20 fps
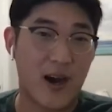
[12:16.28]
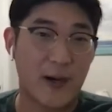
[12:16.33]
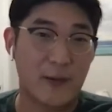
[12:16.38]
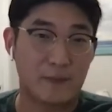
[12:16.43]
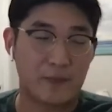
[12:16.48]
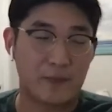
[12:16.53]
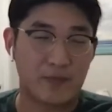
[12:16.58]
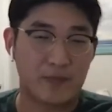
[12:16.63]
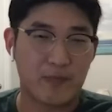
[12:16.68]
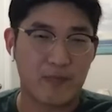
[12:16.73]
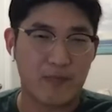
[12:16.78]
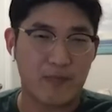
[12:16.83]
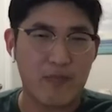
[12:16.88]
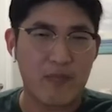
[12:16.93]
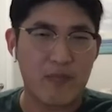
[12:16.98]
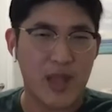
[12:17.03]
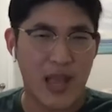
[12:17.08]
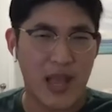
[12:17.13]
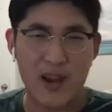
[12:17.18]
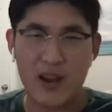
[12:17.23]
Um,
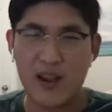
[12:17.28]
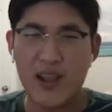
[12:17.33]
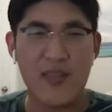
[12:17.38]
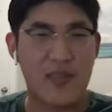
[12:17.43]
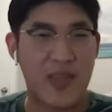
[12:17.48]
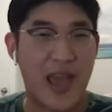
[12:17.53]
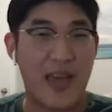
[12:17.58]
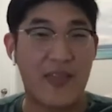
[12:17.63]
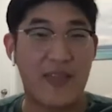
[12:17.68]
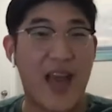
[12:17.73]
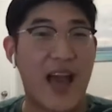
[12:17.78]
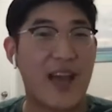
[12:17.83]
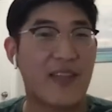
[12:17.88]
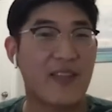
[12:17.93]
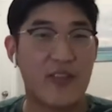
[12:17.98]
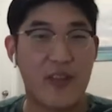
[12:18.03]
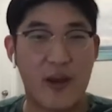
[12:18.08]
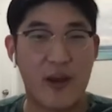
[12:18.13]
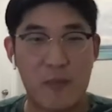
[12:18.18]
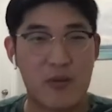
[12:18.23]
and again, and
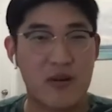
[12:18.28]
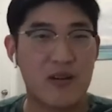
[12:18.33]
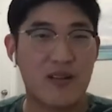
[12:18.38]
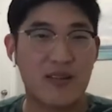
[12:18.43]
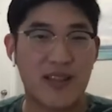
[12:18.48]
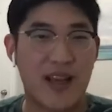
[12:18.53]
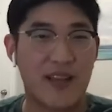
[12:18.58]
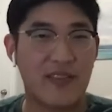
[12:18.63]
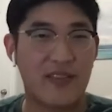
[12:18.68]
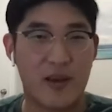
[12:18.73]
that number